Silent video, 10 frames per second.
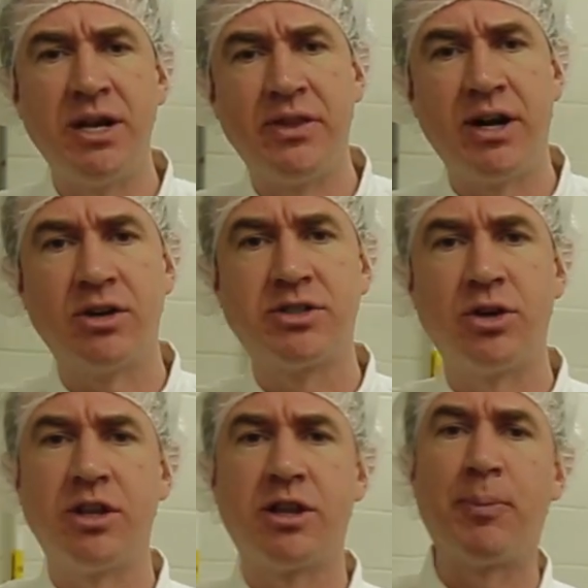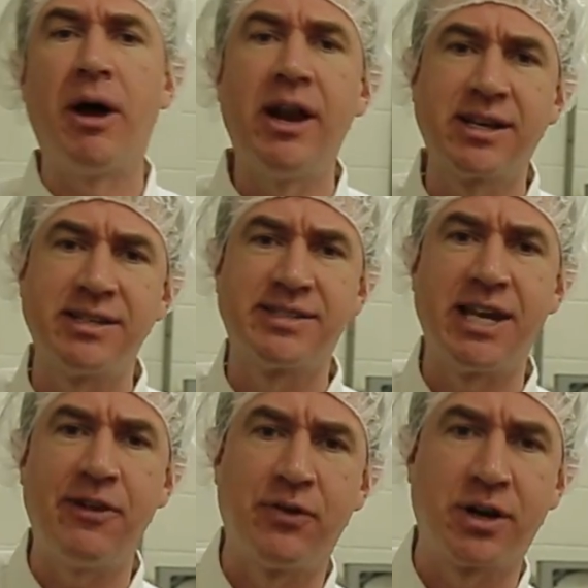in there so that the product is
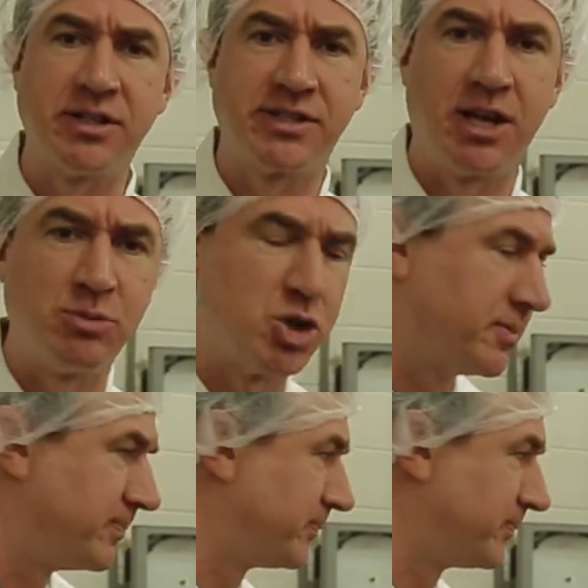safe for consumption.